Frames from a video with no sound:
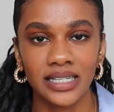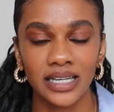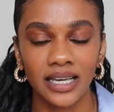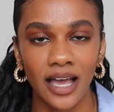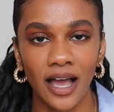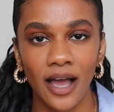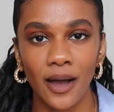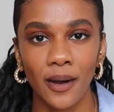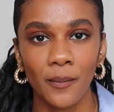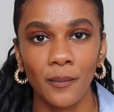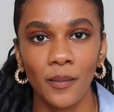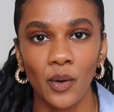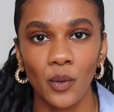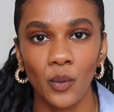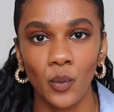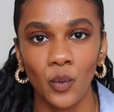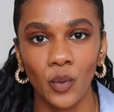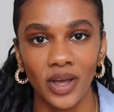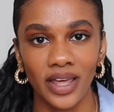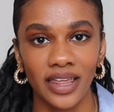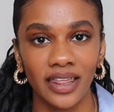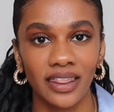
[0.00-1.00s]
to
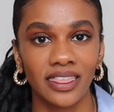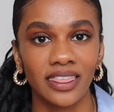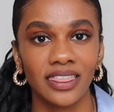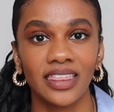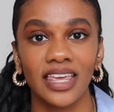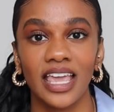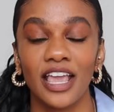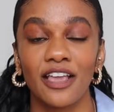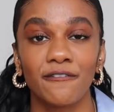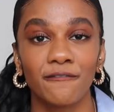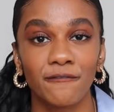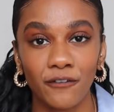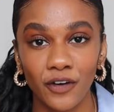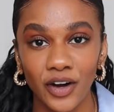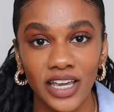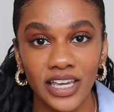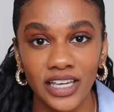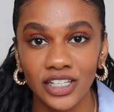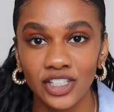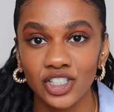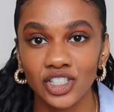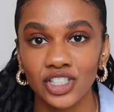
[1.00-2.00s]
come with a
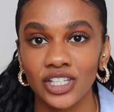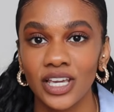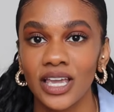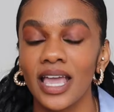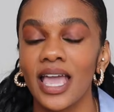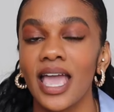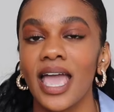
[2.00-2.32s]
fridge